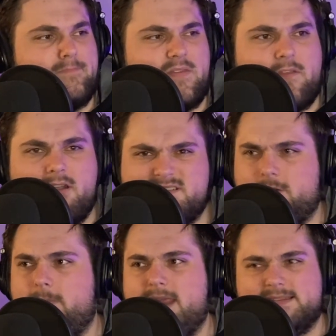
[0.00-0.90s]
Dogs
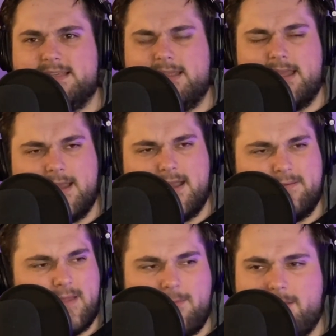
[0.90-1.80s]
are amazing.
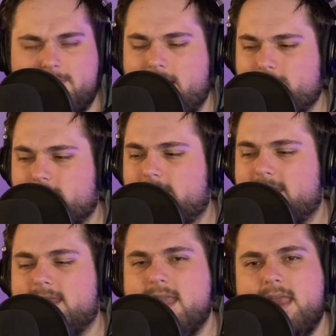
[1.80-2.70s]
I'm not
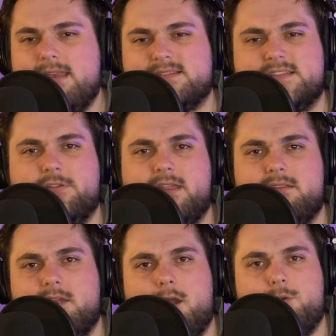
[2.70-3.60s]
really necessarily
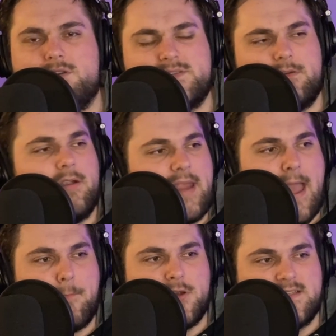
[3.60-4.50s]
a dog person or a
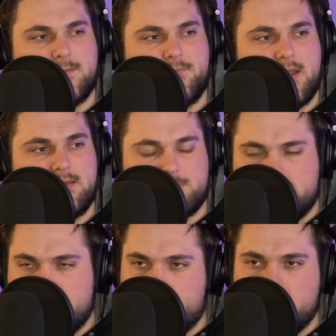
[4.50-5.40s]
cat person, but
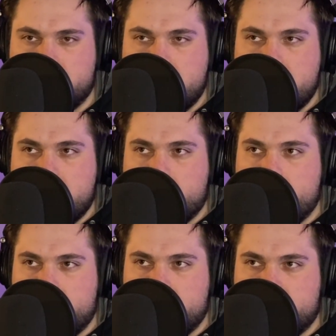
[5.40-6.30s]
when
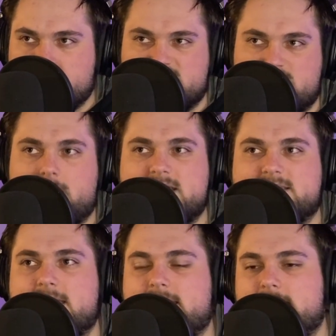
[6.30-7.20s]
there's
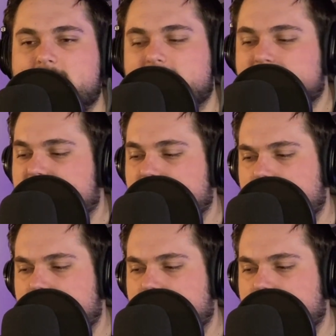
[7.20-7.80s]
stories like this,